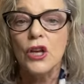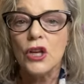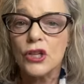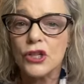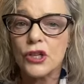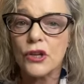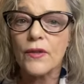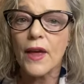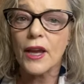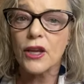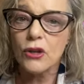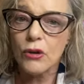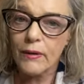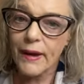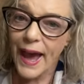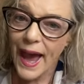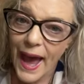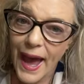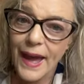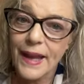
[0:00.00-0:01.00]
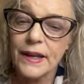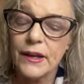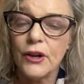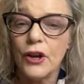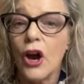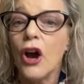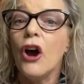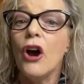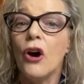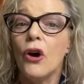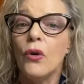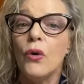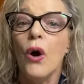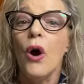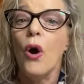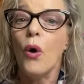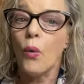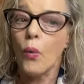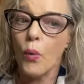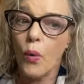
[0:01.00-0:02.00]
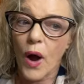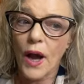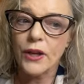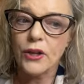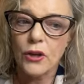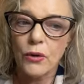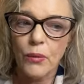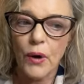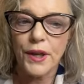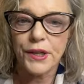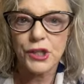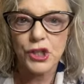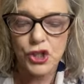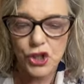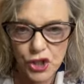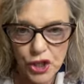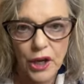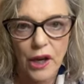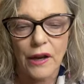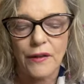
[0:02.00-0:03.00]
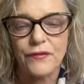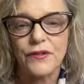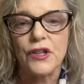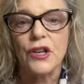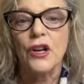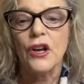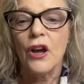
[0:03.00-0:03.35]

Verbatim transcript: So that you can know what you want to shift.